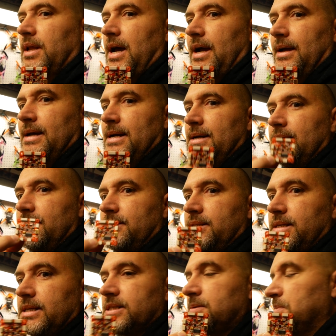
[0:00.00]
like
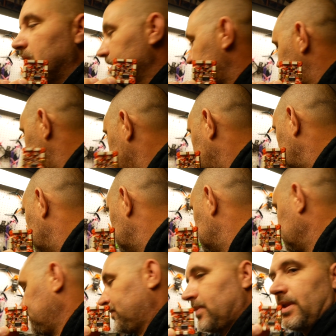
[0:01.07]
6 months ago.
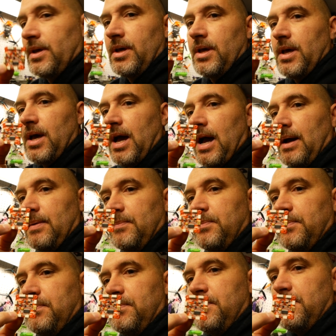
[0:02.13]
I
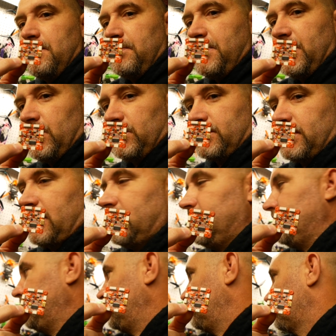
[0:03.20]
built
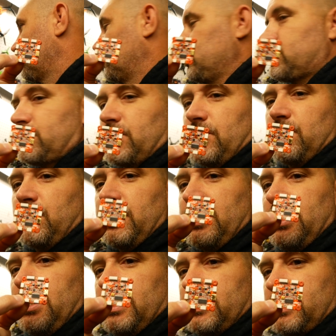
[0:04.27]
a rooster
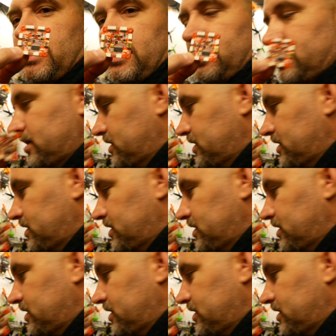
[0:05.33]
with this